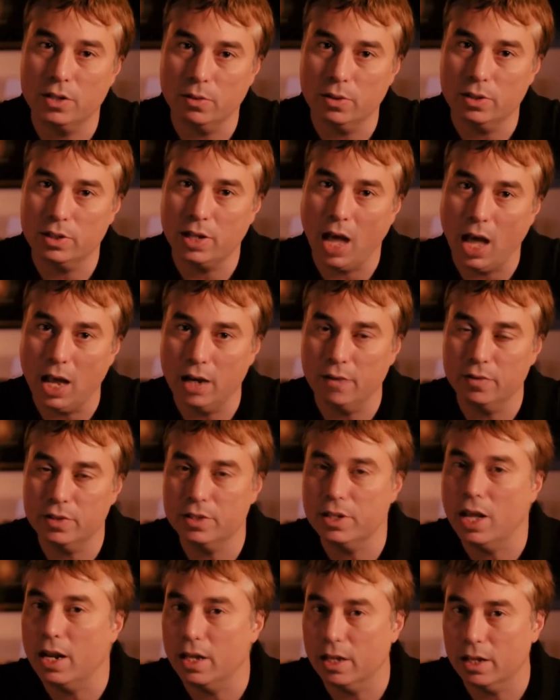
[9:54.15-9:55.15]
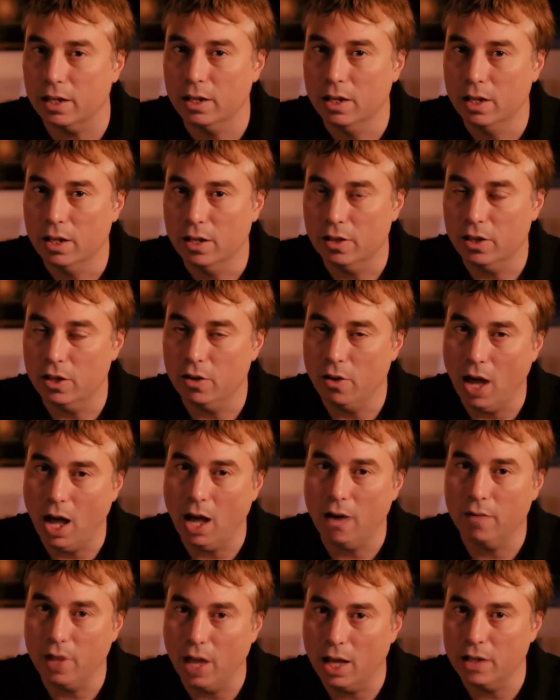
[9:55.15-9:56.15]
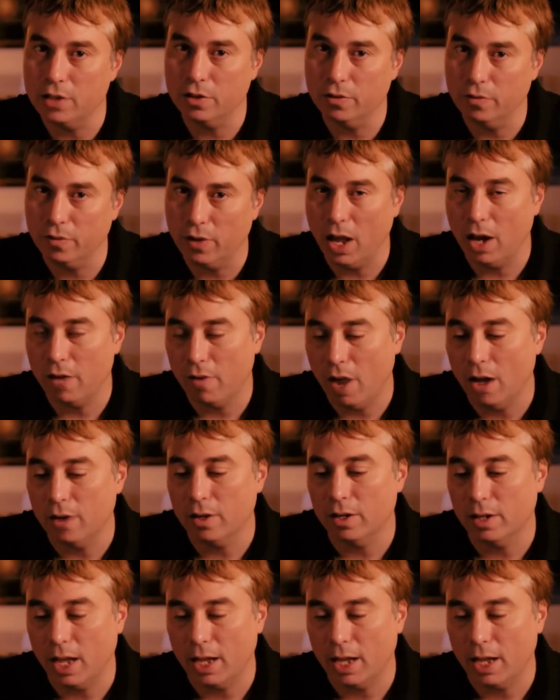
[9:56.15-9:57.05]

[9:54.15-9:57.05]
So it's kind of a setting that you have as you fly around.